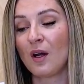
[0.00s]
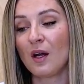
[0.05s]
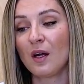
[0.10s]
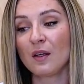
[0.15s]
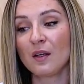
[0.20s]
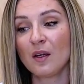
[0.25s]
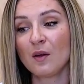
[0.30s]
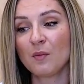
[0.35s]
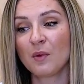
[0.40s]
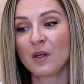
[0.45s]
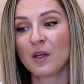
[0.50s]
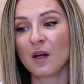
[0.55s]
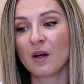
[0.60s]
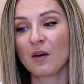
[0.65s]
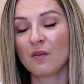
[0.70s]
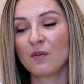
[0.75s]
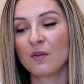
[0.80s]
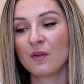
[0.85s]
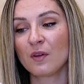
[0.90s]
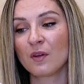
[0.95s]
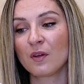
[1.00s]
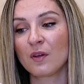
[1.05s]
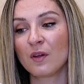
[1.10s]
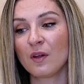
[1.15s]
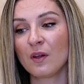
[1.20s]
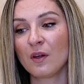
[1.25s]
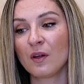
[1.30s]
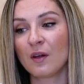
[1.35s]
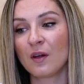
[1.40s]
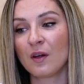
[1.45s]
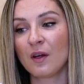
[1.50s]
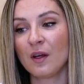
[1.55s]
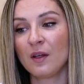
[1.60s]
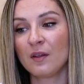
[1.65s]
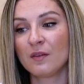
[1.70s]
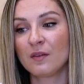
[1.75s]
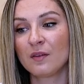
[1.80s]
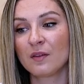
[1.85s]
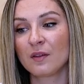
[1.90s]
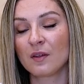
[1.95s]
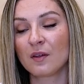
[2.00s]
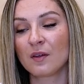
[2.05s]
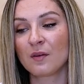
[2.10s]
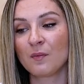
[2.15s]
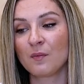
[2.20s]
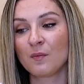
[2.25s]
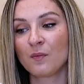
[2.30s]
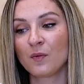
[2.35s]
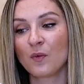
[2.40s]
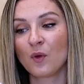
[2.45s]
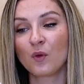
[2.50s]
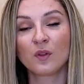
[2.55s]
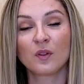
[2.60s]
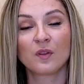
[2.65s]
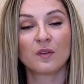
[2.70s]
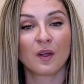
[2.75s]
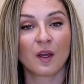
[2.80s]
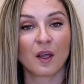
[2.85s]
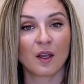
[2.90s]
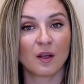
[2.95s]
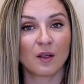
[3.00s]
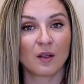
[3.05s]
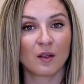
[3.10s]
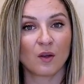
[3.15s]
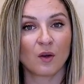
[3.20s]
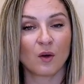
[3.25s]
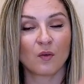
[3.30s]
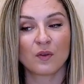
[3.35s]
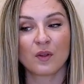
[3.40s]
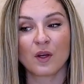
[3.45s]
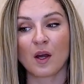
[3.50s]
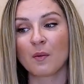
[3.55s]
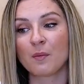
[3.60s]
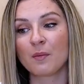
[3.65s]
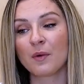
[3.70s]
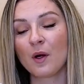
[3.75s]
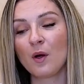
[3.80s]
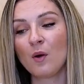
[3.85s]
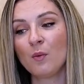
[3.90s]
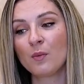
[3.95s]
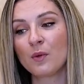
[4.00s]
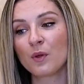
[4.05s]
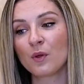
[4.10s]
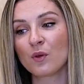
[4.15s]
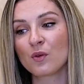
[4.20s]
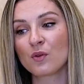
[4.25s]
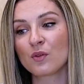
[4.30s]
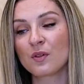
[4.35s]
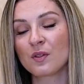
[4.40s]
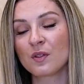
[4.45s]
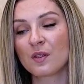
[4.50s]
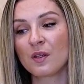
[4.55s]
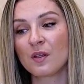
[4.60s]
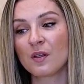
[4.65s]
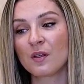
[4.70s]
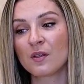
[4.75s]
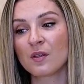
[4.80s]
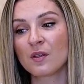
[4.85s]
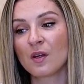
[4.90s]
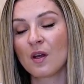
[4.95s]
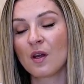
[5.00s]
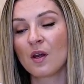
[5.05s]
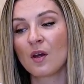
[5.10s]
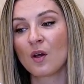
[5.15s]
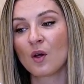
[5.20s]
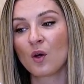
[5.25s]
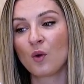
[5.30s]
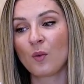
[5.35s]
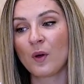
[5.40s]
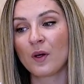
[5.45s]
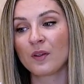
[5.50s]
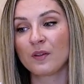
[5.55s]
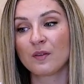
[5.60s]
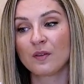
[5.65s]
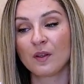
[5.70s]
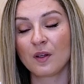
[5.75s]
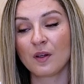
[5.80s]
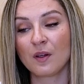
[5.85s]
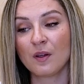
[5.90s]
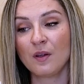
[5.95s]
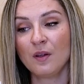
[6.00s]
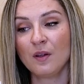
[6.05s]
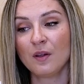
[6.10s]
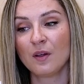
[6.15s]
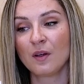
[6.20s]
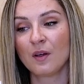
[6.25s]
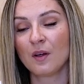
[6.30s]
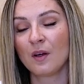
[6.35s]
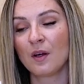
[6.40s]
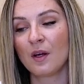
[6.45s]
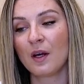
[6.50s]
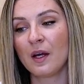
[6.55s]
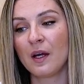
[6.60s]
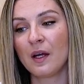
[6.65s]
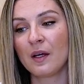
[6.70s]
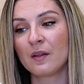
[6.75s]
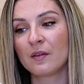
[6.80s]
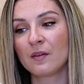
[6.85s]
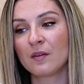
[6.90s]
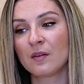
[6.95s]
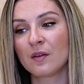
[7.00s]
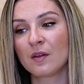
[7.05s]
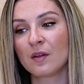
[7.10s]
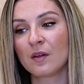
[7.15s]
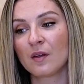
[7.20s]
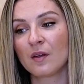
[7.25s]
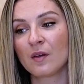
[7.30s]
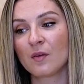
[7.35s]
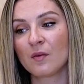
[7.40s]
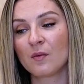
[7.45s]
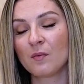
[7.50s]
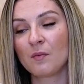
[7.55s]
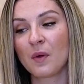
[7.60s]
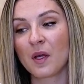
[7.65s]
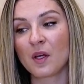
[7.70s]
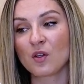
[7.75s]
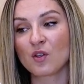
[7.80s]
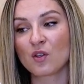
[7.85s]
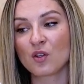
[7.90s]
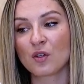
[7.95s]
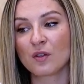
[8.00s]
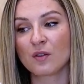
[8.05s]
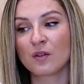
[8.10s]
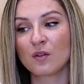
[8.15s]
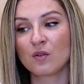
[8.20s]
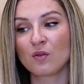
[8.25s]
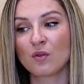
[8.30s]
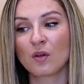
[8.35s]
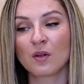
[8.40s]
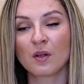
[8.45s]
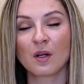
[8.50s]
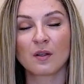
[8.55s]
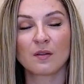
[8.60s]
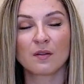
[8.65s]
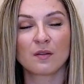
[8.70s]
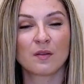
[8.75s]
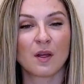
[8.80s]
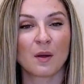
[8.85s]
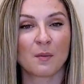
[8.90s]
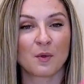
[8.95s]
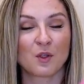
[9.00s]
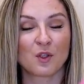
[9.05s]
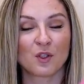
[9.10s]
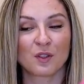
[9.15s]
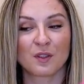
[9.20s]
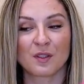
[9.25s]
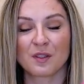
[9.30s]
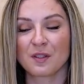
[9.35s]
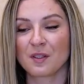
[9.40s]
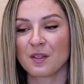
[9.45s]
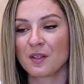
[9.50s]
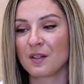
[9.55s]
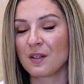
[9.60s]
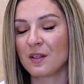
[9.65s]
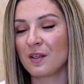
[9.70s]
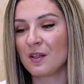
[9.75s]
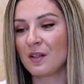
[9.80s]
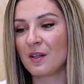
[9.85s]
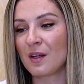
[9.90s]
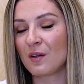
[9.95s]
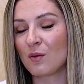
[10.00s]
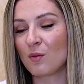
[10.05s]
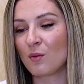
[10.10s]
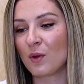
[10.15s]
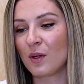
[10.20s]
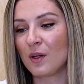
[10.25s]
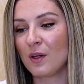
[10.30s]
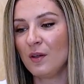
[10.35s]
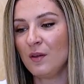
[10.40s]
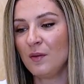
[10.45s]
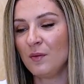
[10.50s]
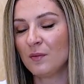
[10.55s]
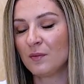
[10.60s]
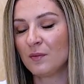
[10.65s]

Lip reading: Again, be careful on the tail of the eyebrow, because the skin is quite thinner, and make sure that you're not damaging the skin in any way.